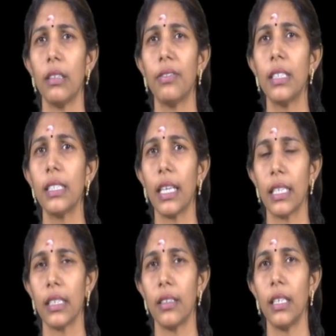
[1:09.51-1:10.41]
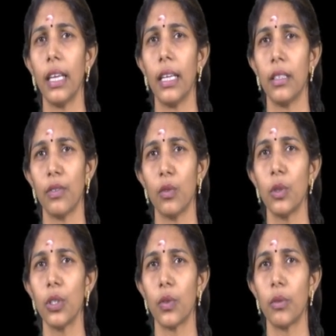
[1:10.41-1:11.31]
The first category and the
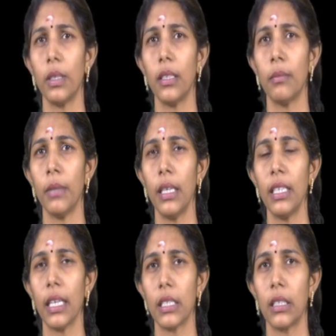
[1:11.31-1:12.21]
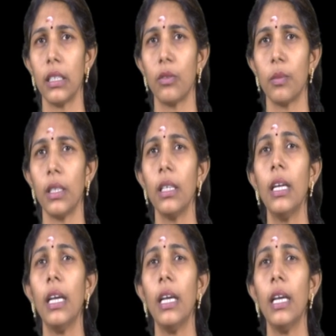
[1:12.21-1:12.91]
foremost would be, the main category would be